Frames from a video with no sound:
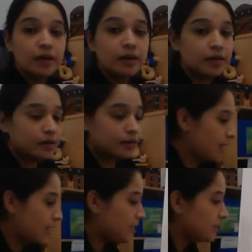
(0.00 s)

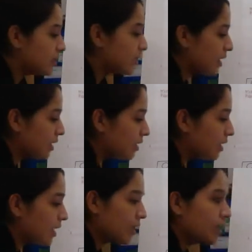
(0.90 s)
Yes, 9.
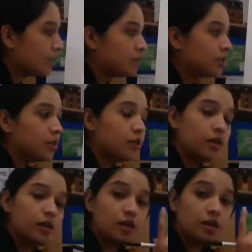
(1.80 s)
And
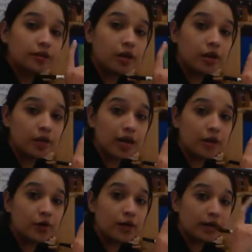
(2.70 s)
our hour
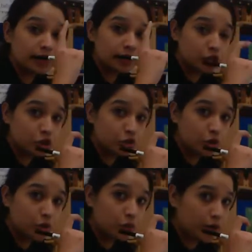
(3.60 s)
hand is the short
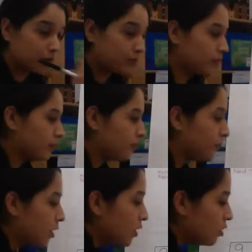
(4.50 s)
one.
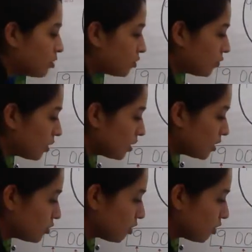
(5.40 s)
So we're going to
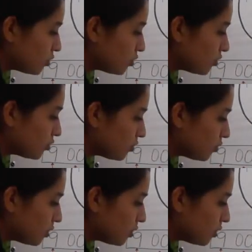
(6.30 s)
draw the short